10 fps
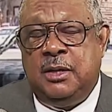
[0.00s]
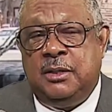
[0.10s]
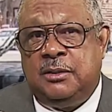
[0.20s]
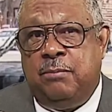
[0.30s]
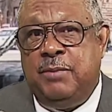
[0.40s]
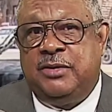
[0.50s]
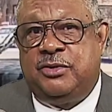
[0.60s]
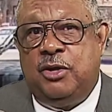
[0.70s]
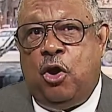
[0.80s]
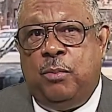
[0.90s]
it's a
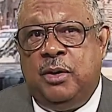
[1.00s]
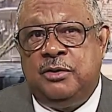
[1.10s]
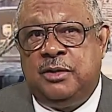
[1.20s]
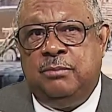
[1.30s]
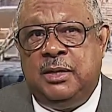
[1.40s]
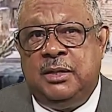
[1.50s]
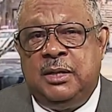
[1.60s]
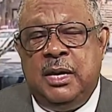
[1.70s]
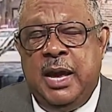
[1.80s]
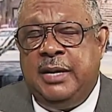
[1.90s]
misnomer, something that,
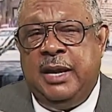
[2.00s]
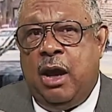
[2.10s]
and they,